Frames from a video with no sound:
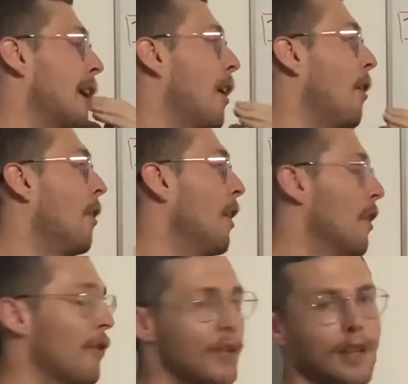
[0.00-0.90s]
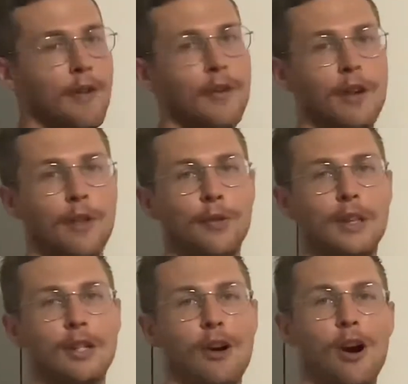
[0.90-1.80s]
So the reason I've written it
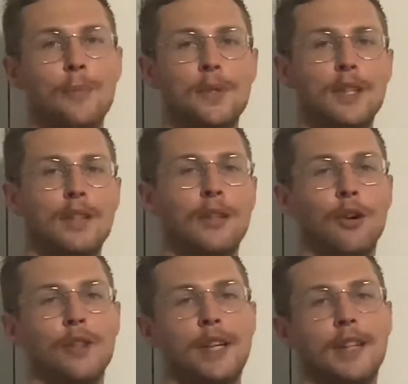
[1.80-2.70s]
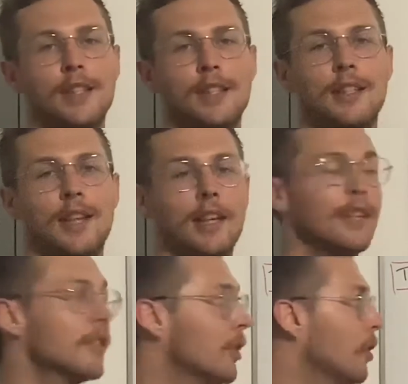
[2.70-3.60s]
three times is context is
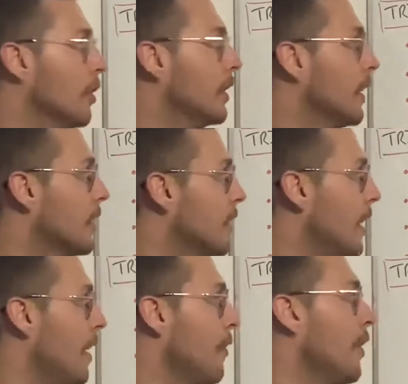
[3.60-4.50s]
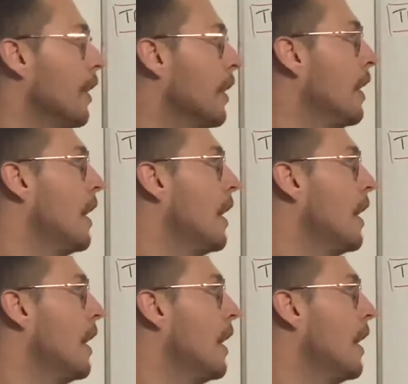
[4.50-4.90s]
king. So context is everything,